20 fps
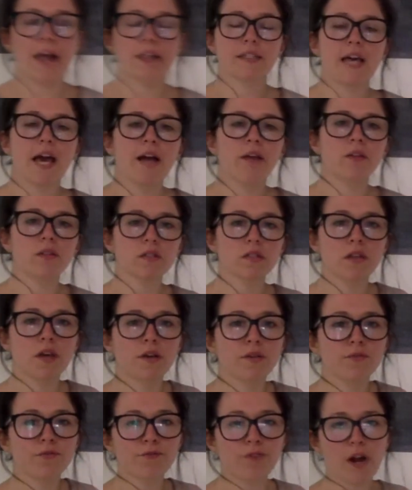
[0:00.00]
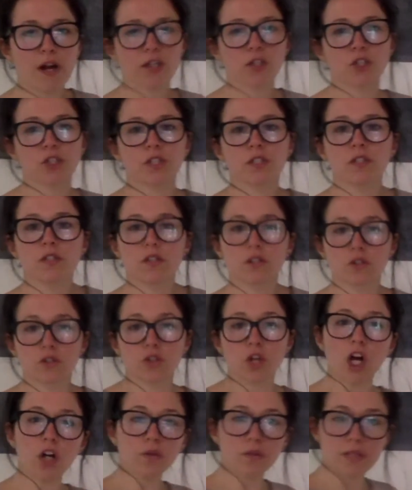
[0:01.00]
how to turn fractions that
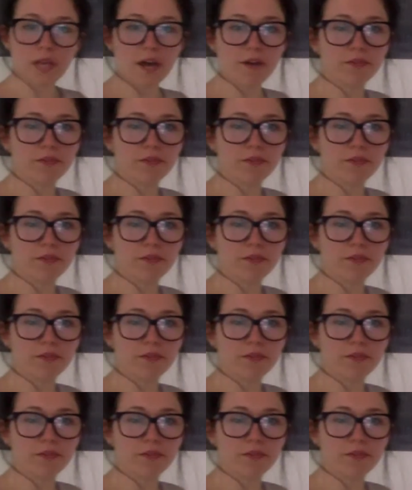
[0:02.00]
don't have a